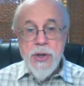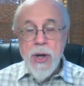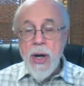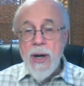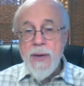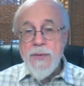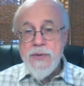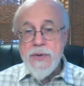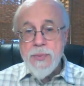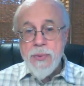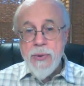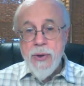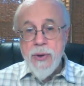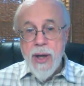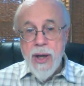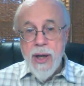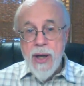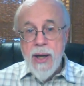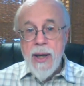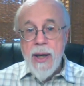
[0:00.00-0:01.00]

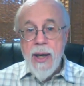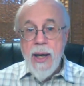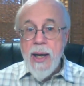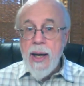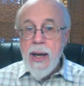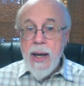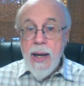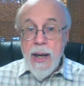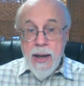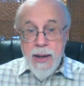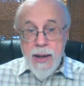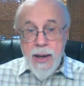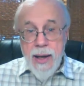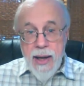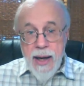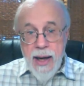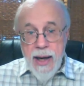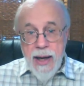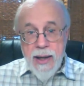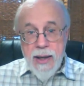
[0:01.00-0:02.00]
offspring, and they
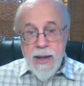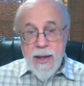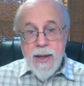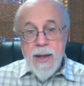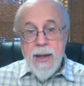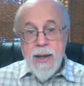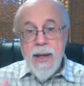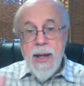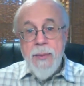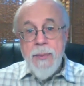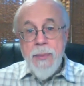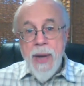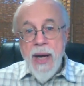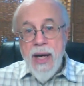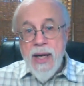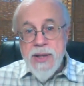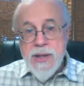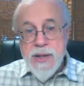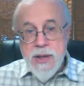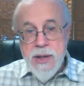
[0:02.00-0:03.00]
had it and they
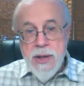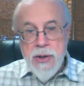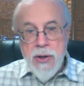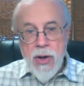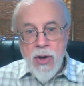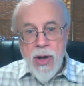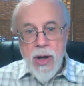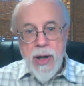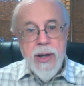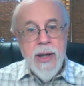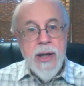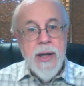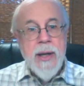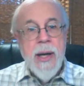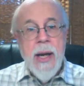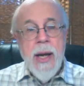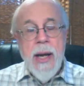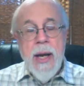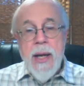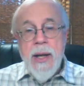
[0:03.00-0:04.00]
passed it on, and
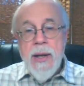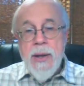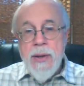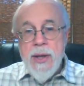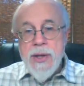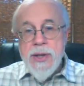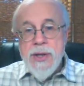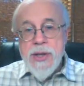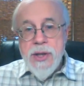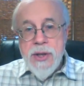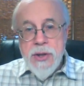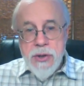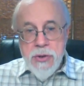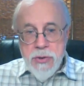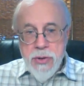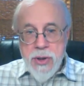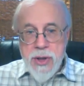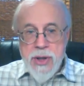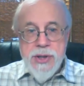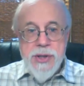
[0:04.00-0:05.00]
this
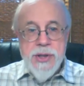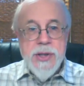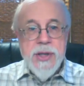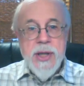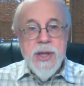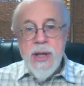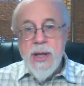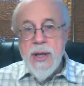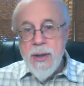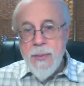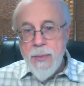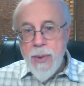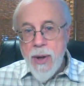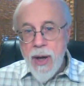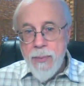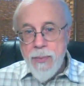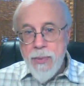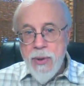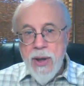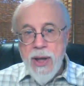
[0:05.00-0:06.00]
increased in the
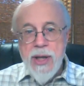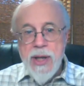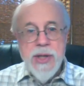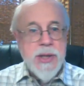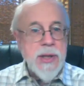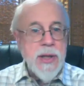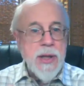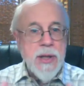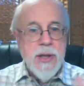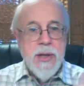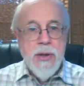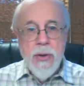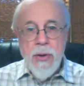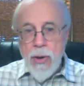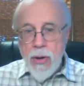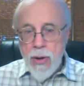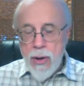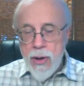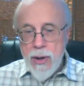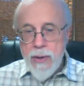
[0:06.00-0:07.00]
population until
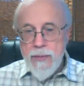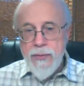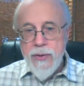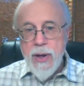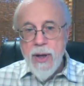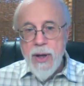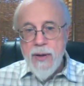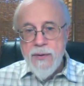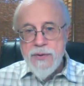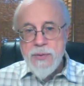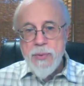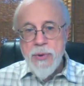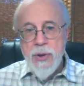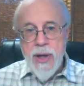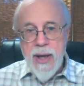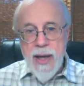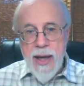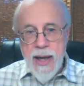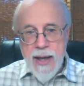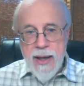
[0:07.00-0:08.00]
all of the
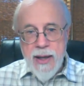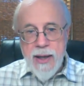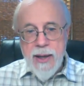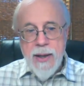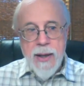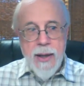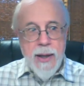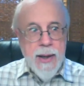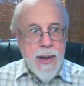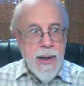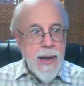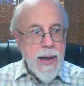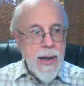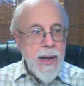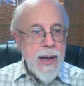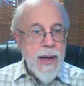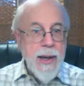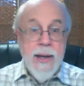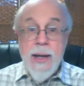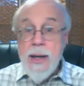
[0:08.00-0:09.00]
offspring had it.
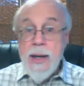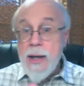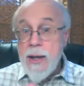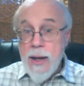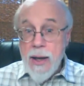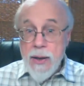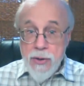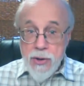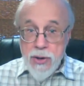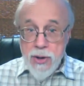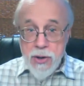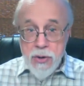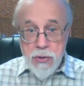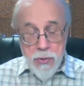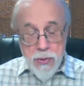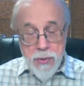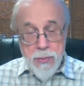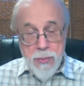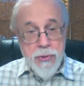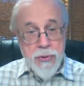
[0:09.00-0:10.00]
And then another
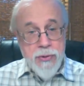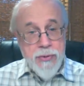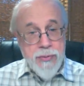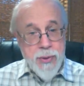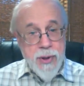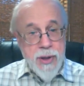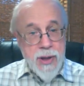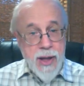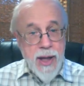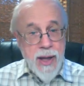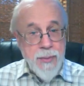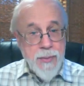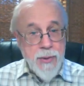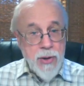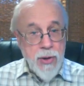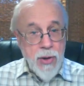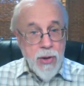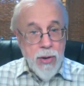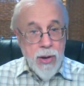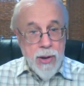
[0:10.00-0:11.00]
little improvement came
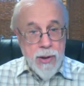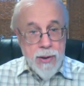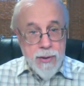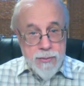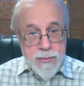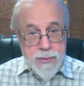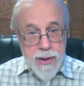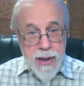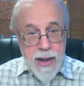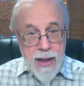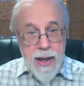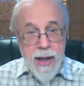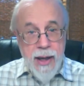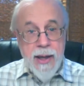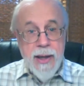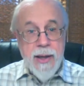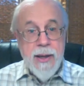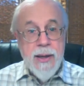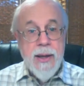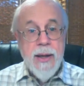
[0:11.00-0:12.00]
along
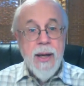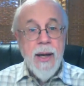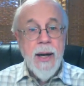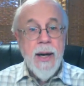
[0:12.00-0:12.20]
and